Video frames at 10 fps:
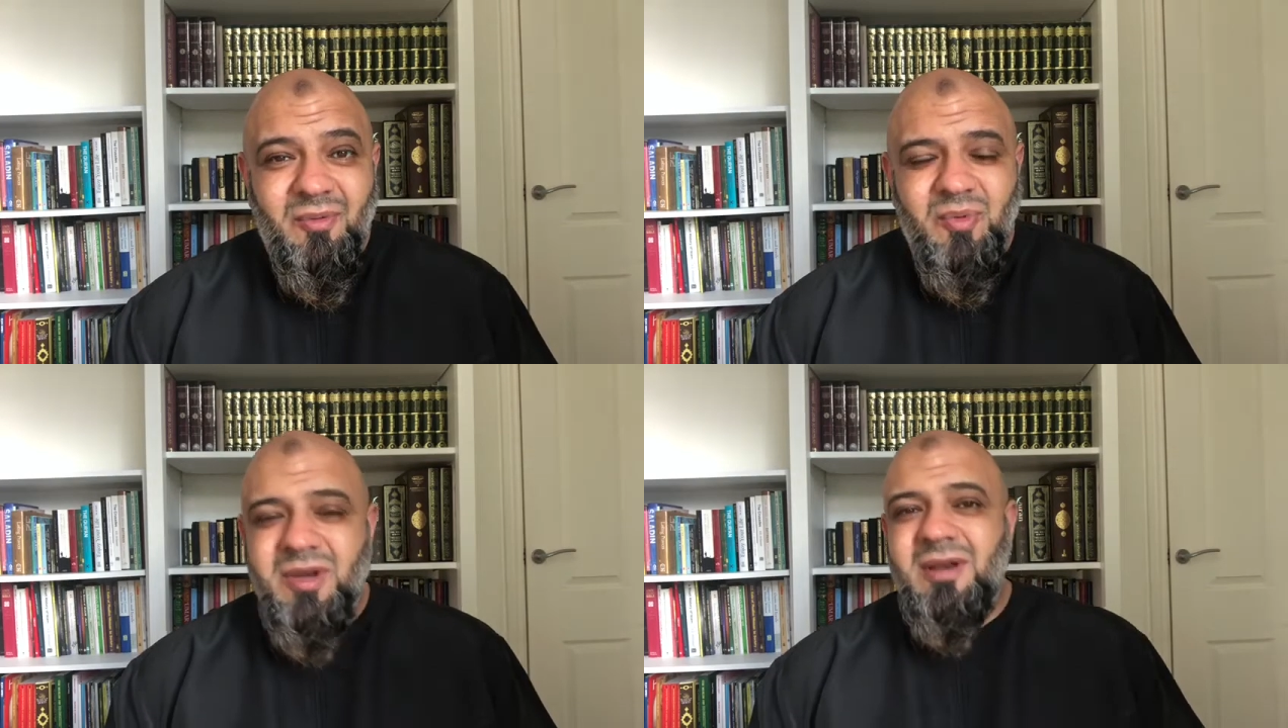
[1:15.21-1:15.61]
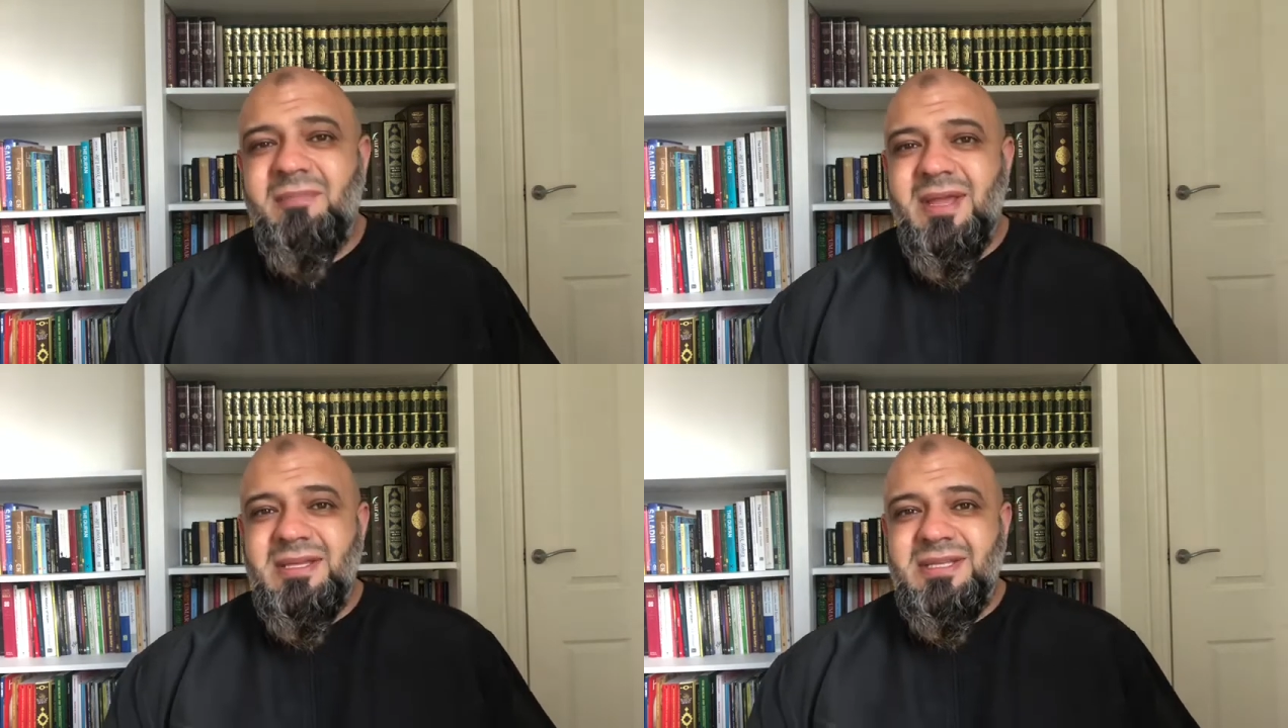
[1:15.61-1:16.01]
What an
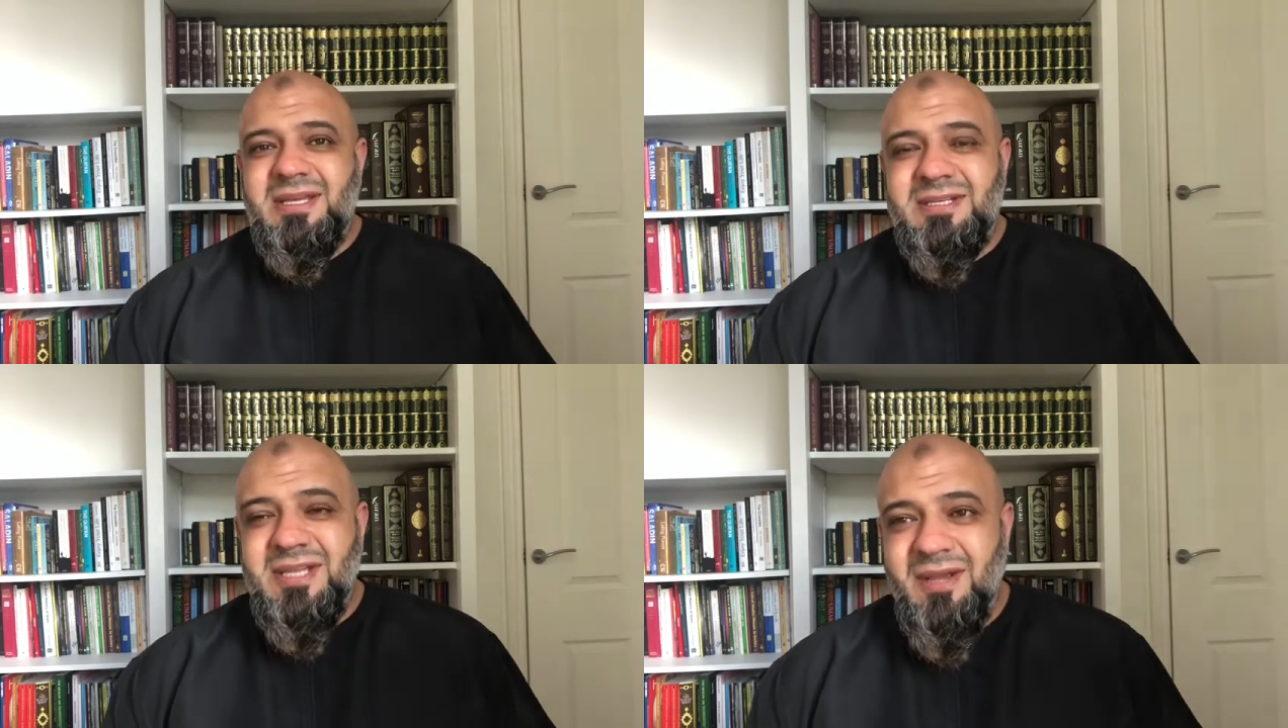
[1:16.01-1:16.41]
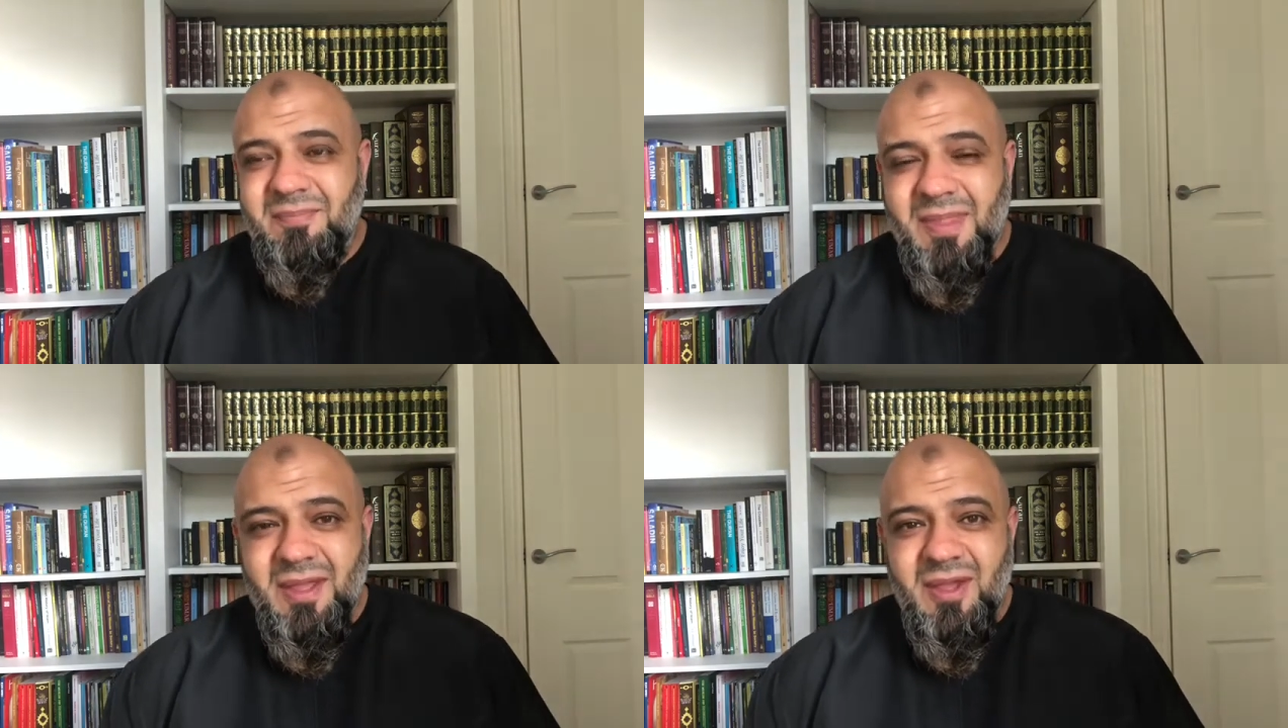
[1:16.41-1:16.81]
amazing
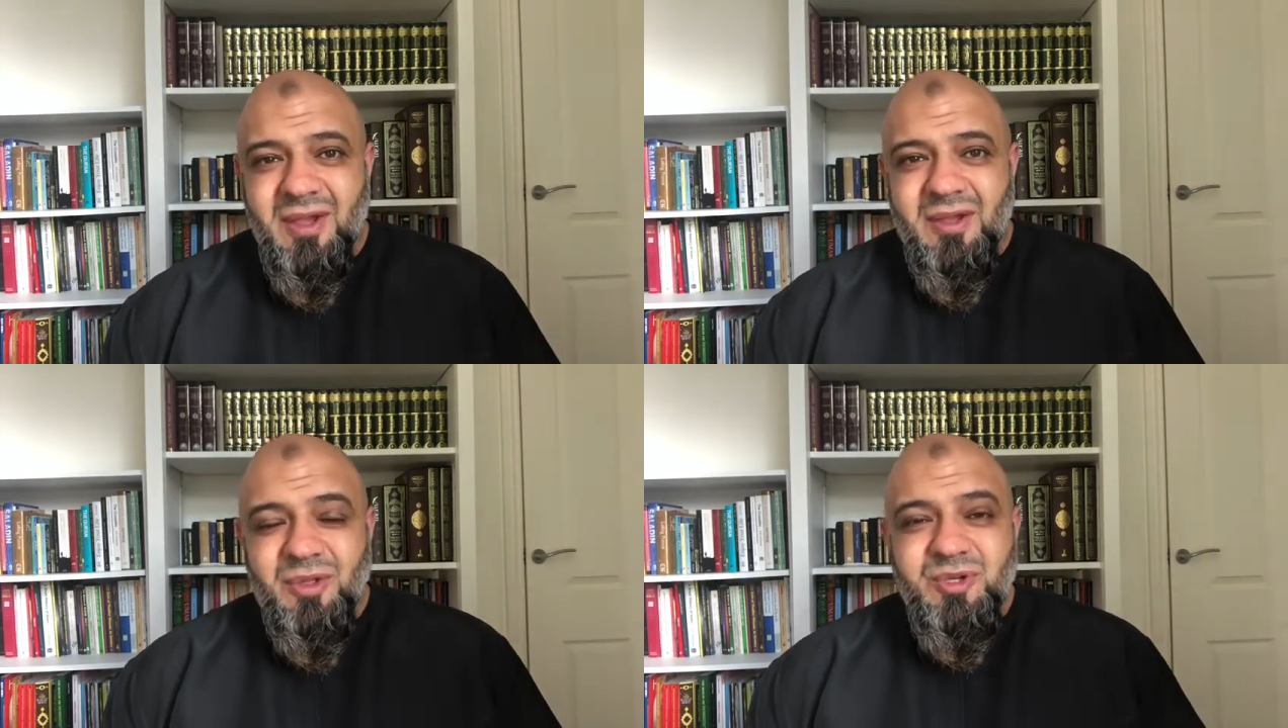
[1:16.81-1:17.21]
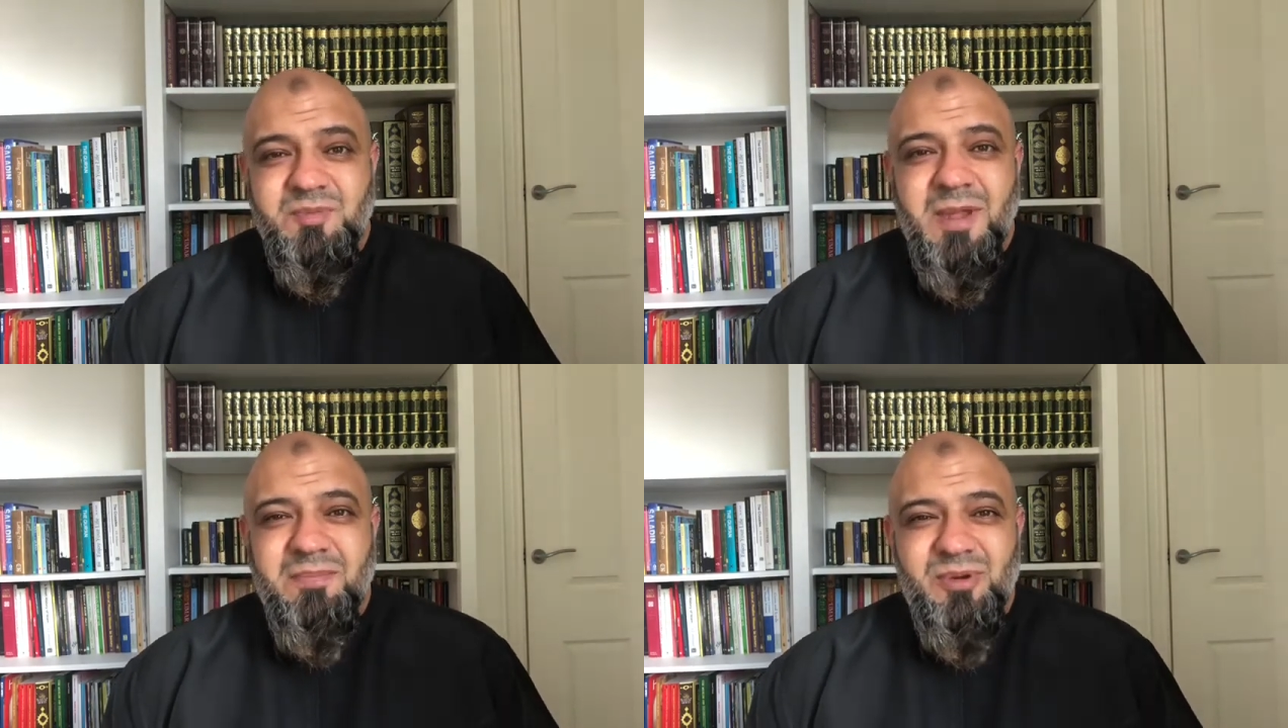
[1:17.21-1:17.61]
term. Those
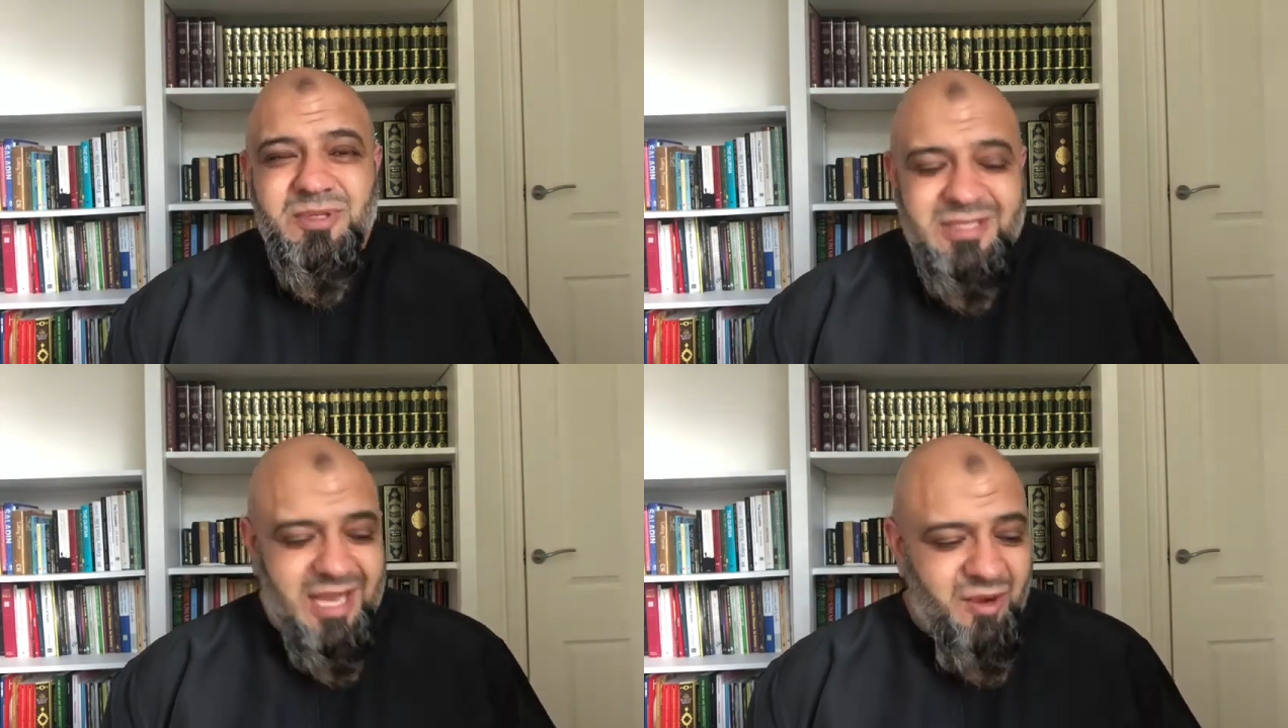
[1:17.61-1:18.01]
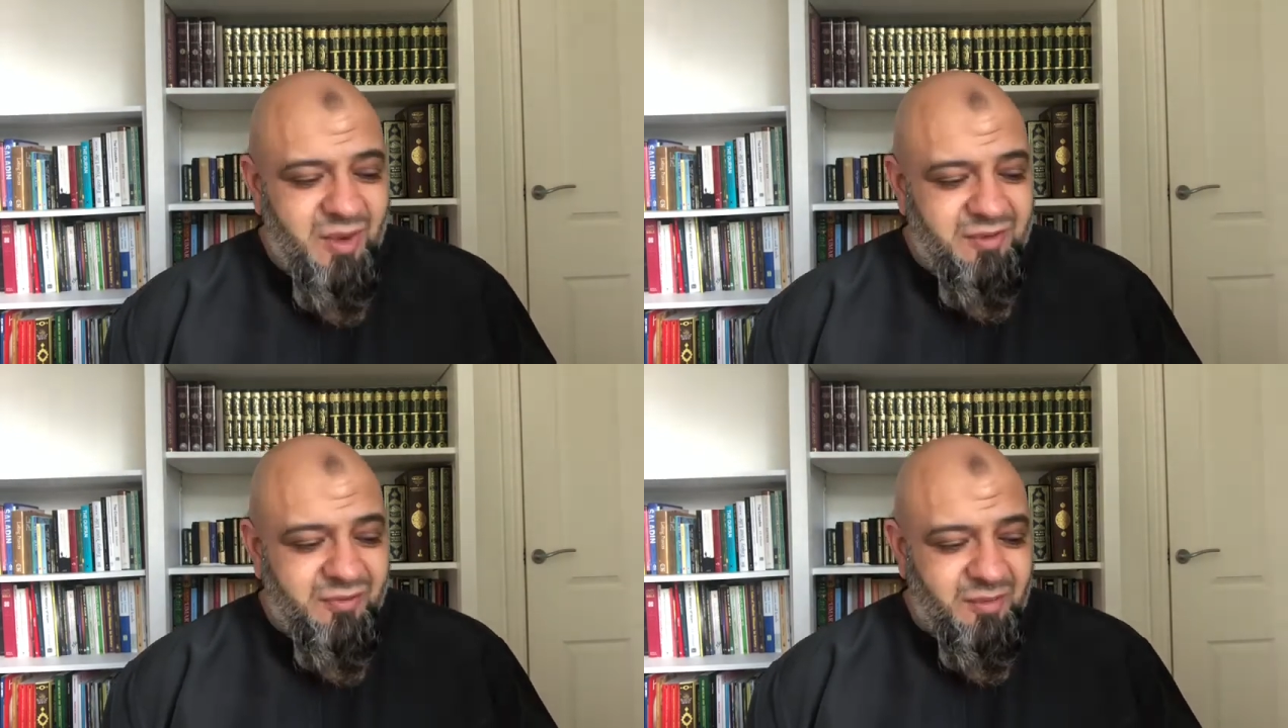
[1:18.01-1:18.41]
people who stay
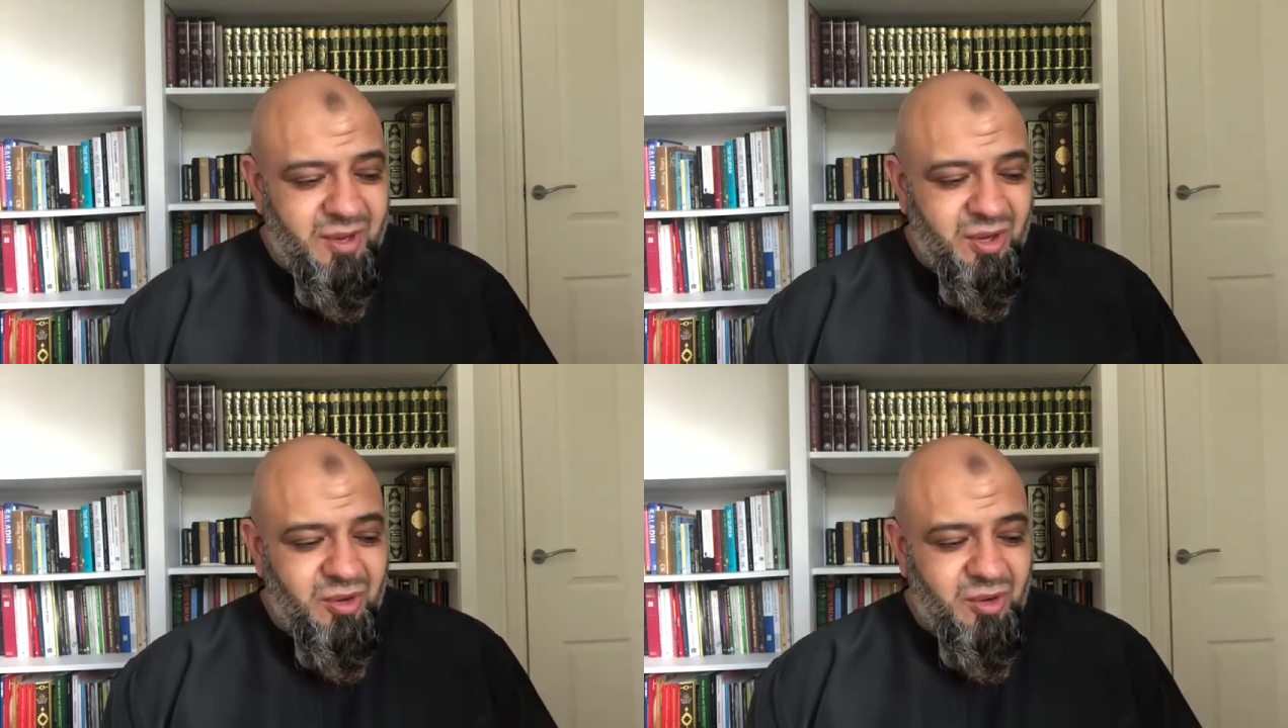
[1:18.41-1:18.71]
away from,